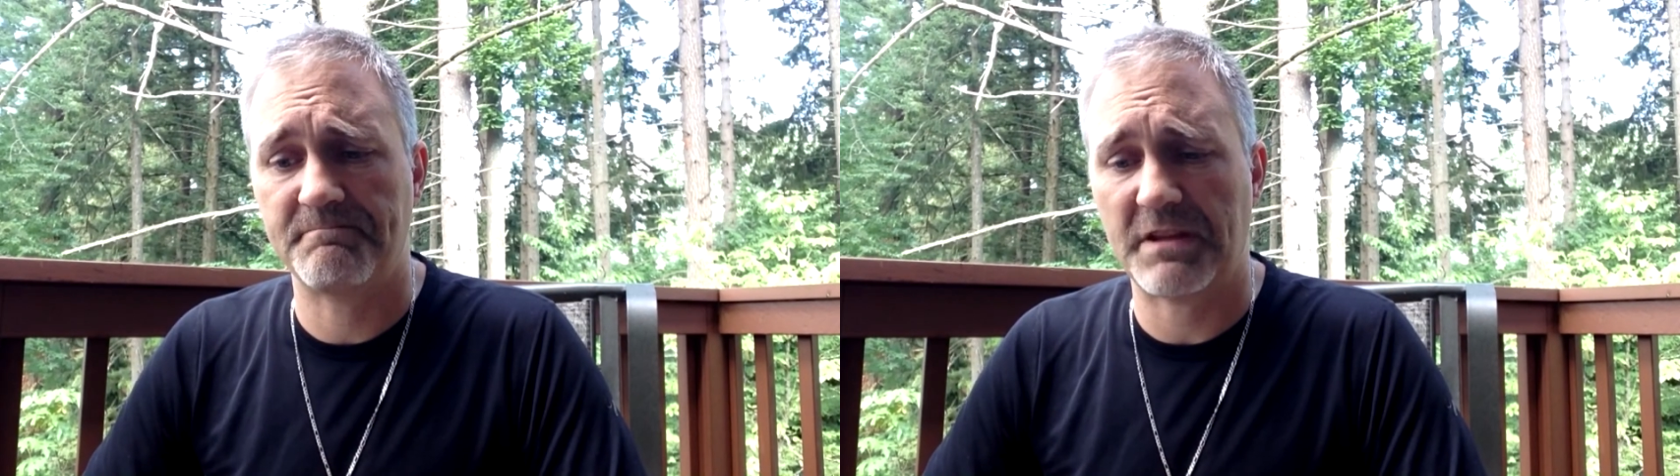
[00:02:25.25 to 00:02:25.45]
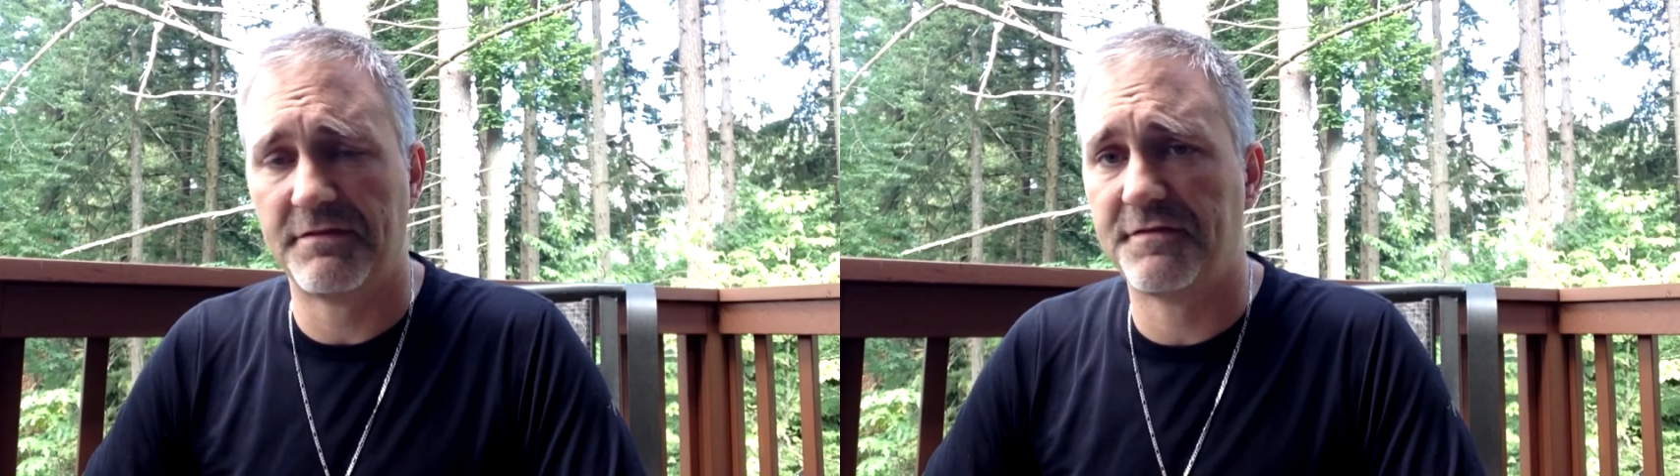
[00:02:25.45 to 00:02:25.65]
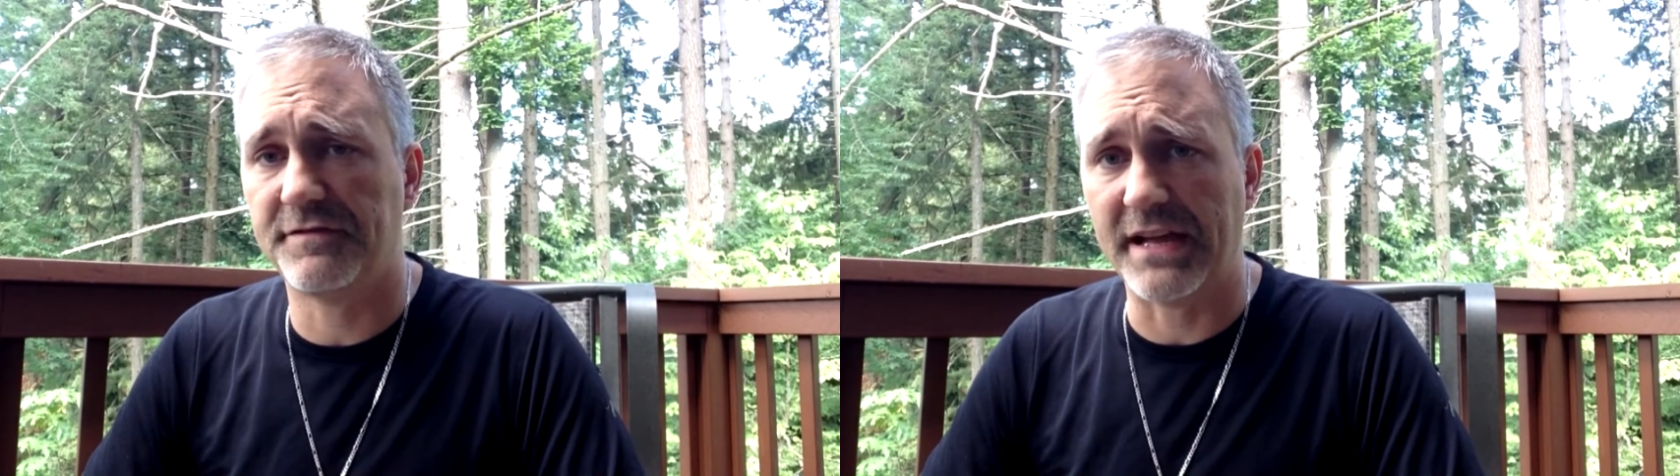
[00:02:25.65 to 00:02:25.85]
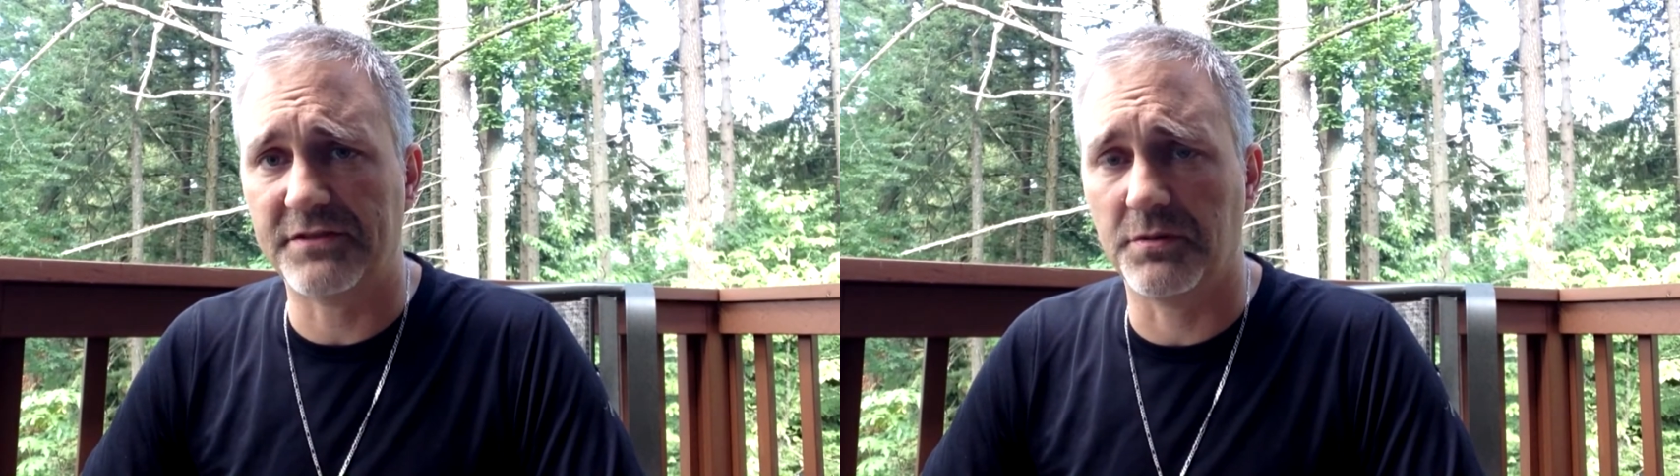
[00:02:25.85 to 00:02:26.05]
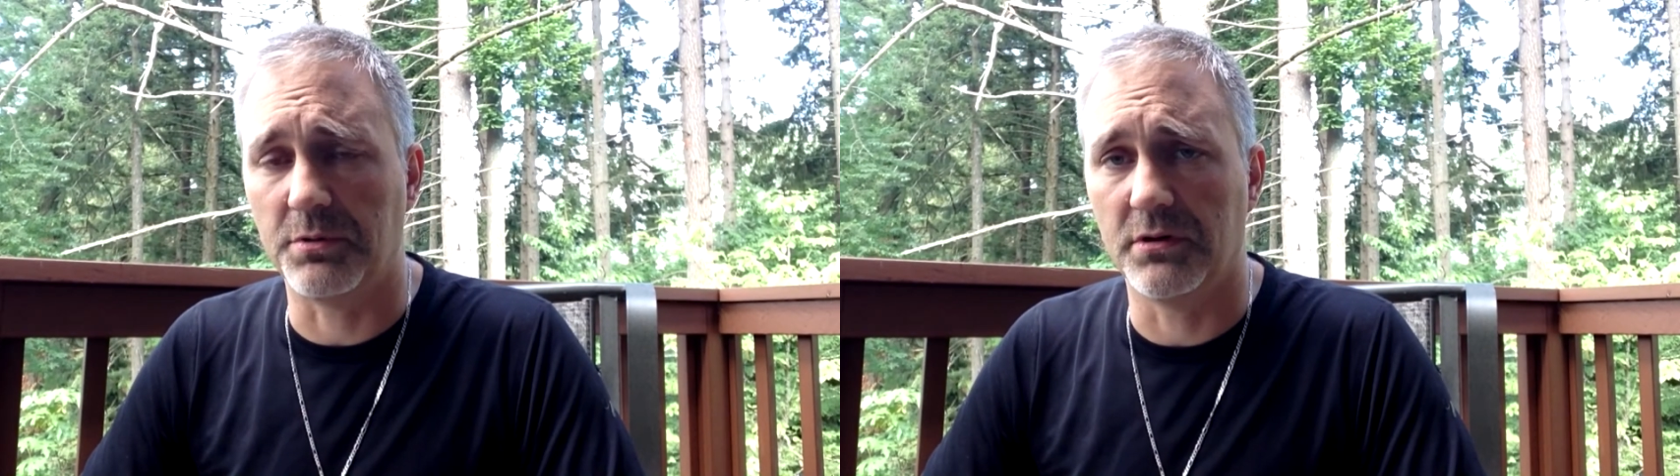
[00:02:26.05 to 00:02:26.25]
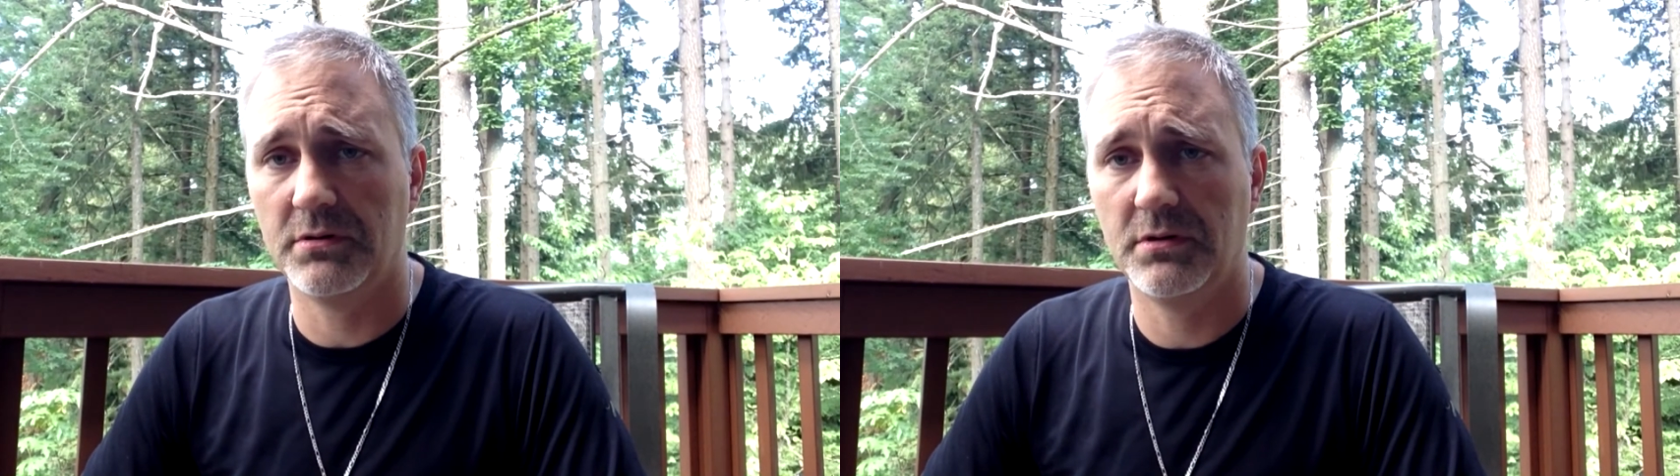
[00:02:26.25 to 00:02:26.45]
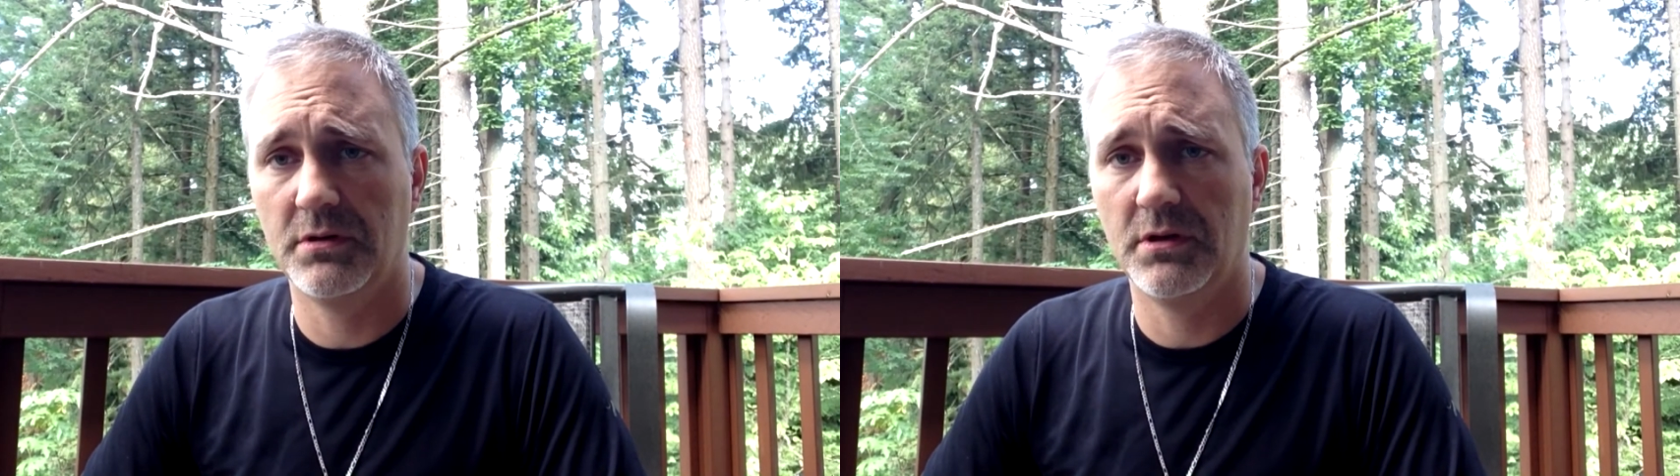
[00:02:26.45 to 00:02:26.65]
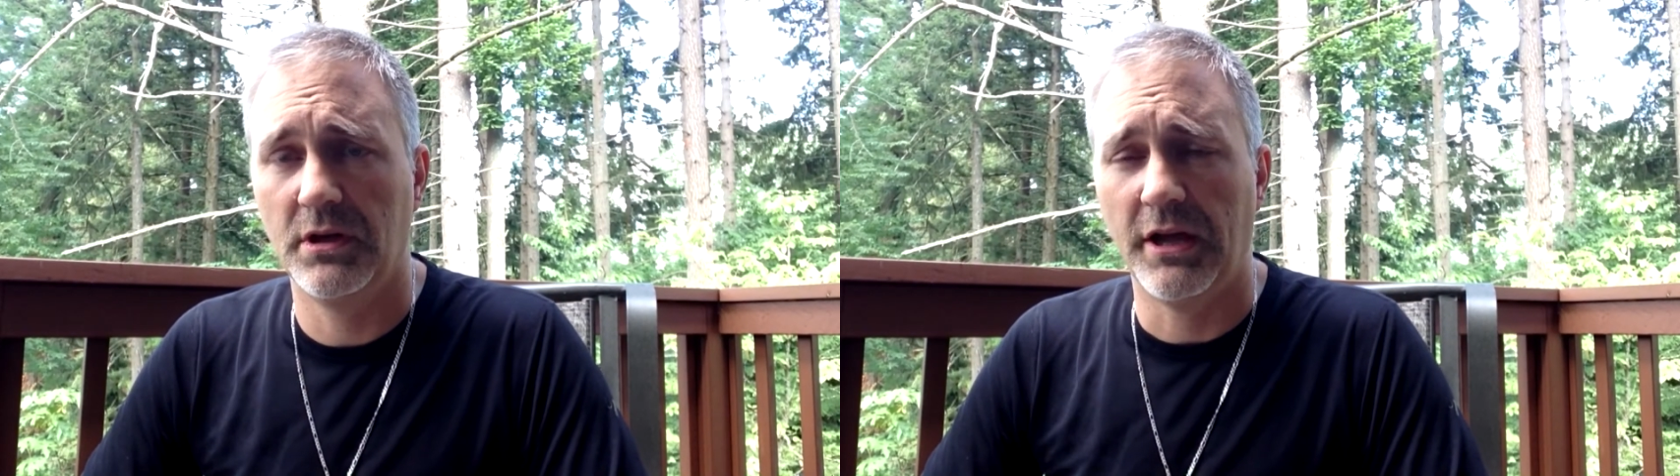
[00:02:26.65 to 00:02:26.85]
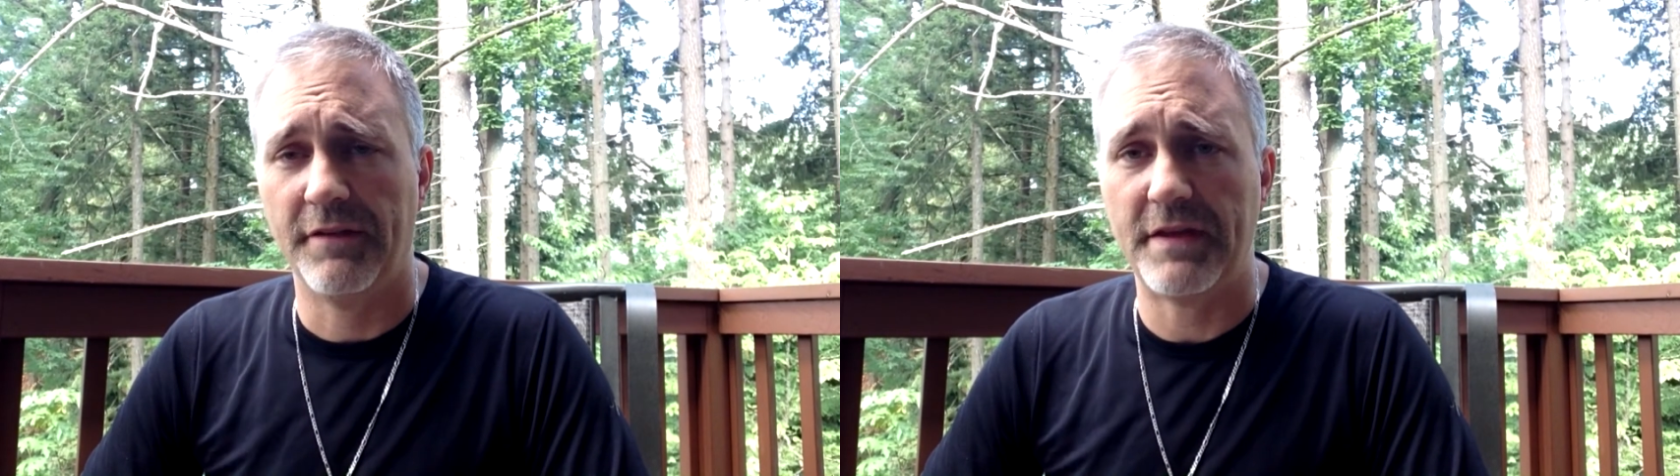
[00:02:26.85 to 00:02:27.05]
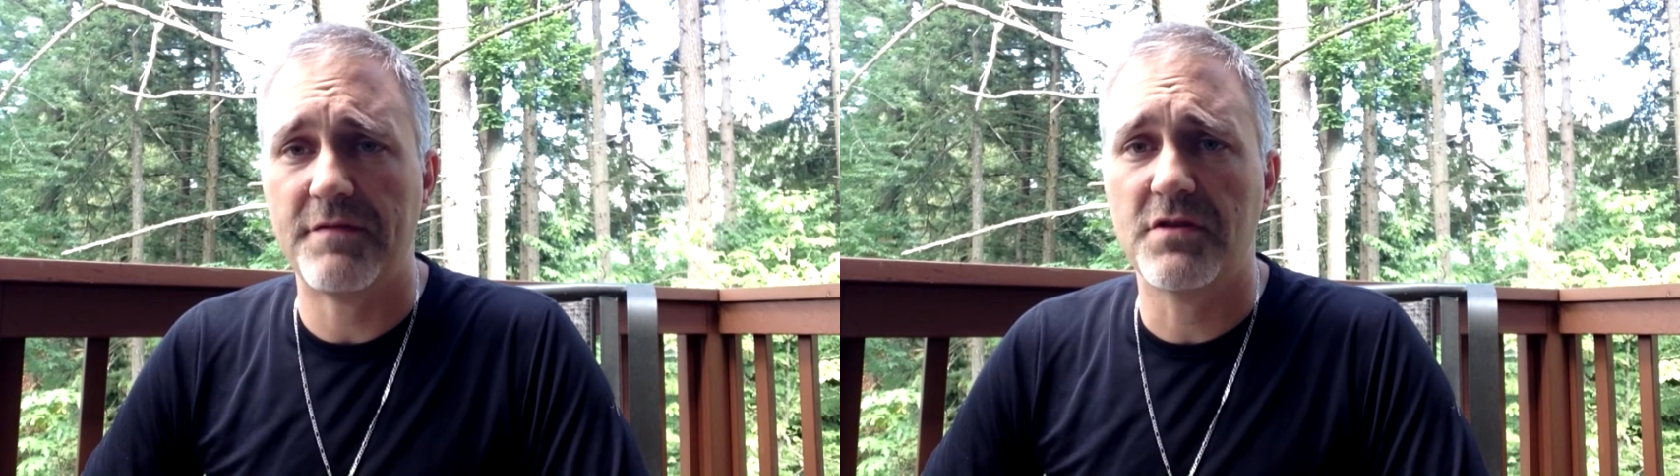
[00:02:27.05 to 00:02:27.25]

flexible. They've